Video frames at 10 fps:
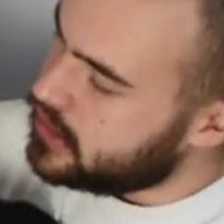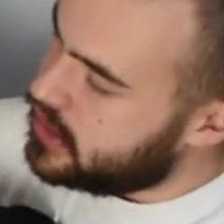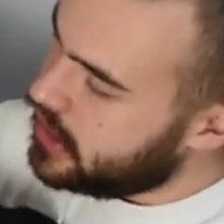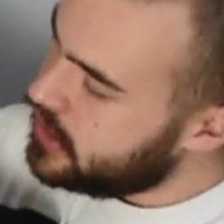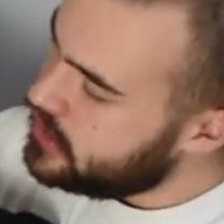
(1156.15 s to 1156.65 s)

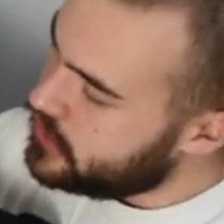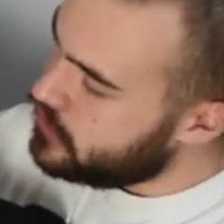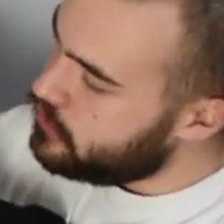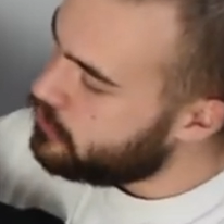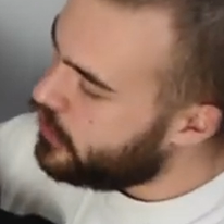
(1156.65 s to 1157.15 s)
guns
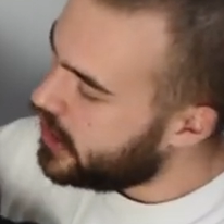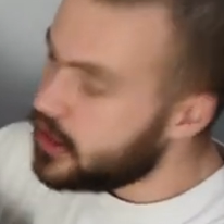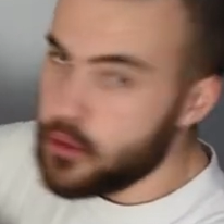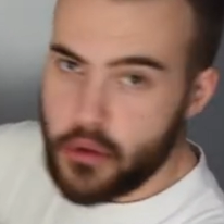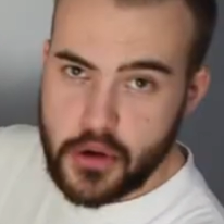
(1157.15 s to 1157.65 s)
and
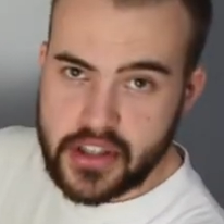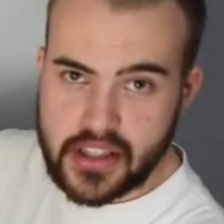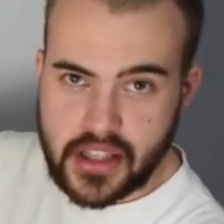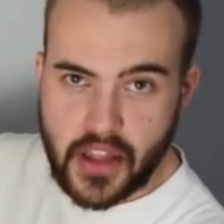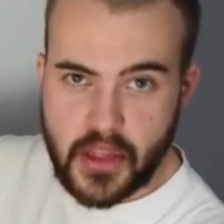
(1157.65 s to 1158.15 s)
fucking
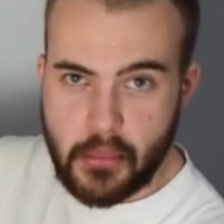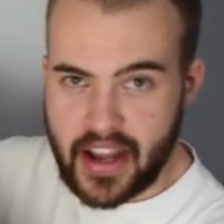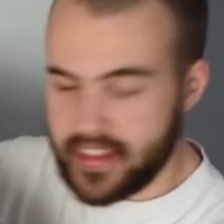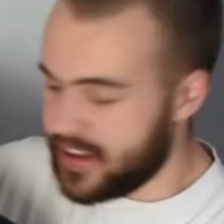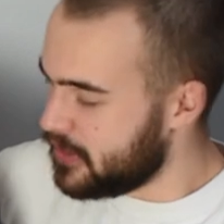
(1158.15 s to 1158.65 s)
roses on the
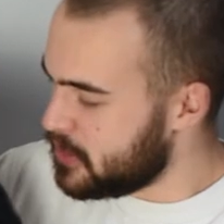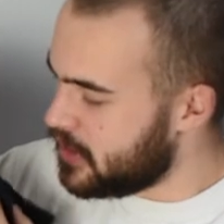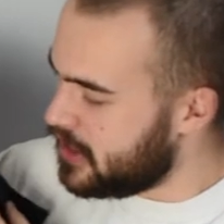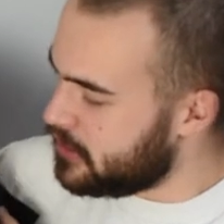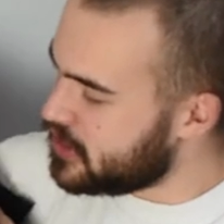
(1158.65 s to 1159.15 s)
back there as
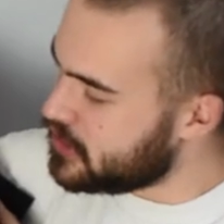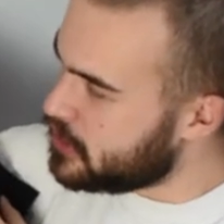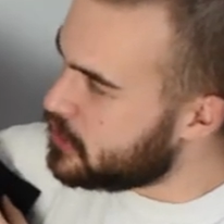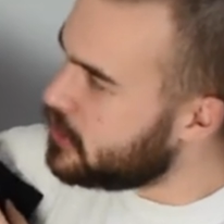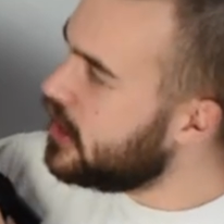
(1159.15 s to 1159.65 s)
well, which is
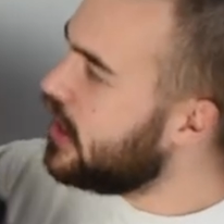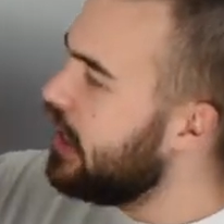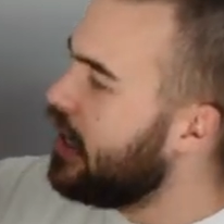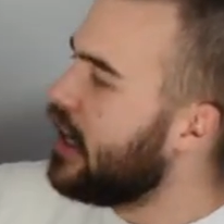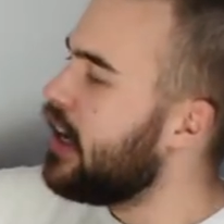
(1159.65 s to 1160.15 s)
cool.
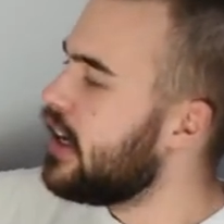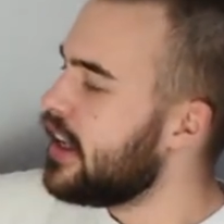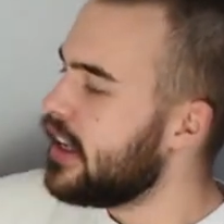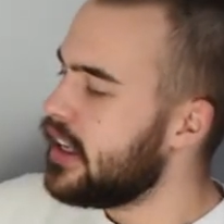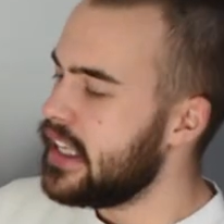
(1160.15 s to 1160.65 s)
Uh,
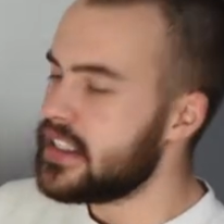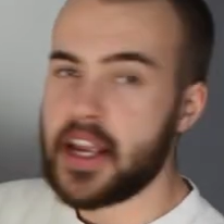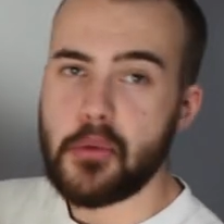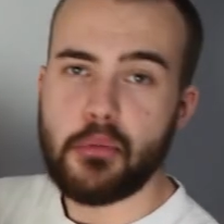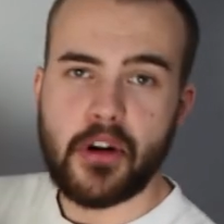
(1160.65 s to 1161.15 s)
yeah, like I
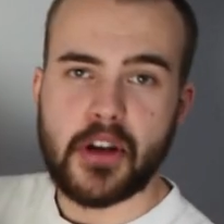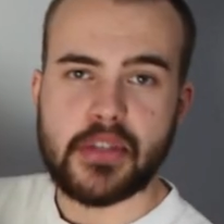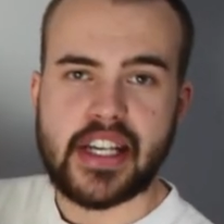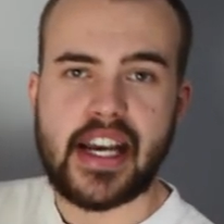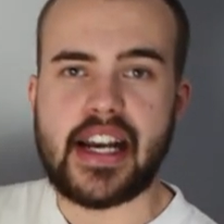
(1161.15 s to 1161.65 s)
say,
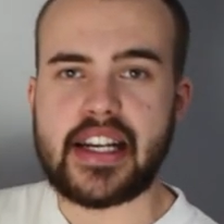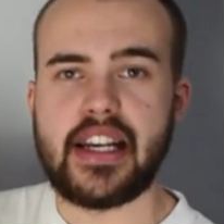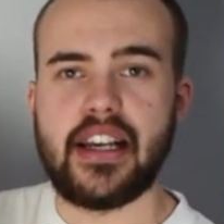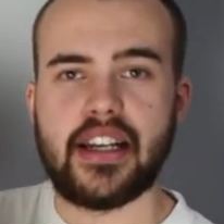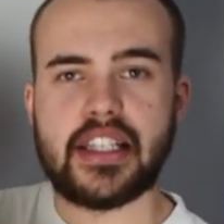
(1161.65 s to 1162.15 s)
Brockum tag,
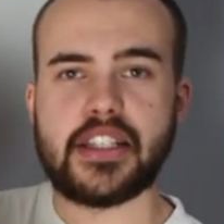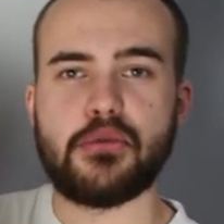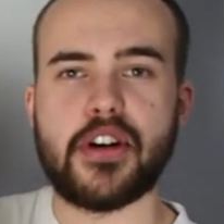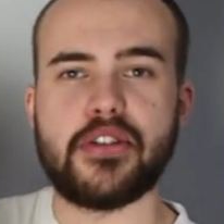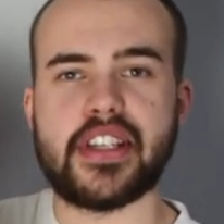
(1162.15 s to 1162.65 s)
Guns
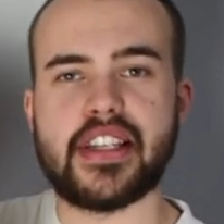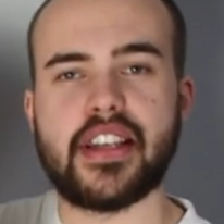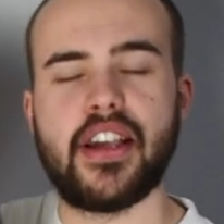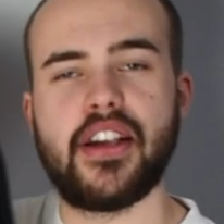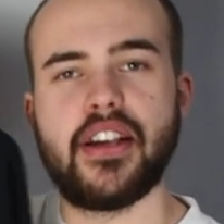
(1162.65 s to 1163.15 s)
and
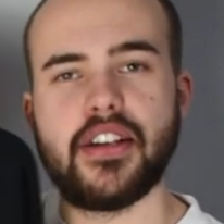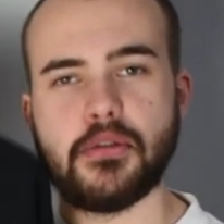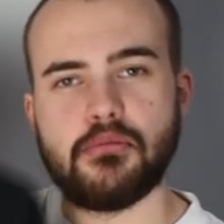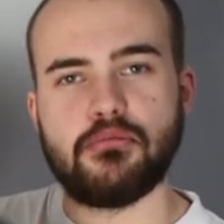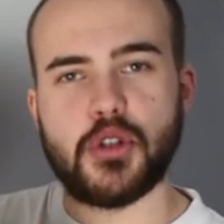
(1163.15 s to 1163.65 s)
Roses,
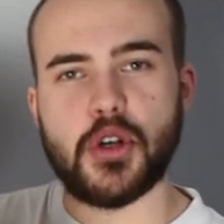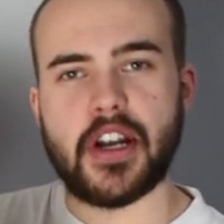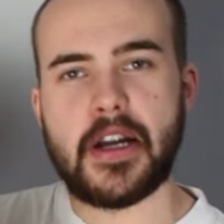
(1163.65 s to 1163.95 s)
good